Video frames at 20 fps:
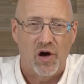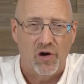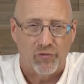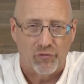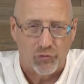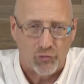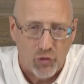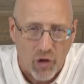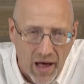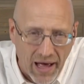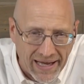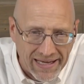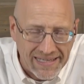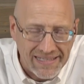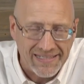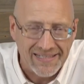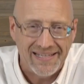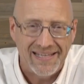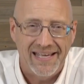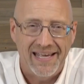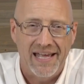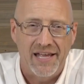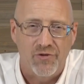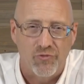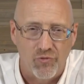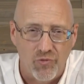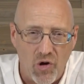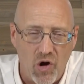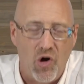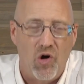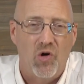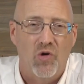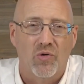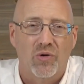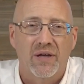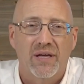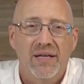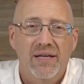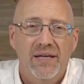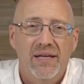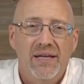of right and wrong.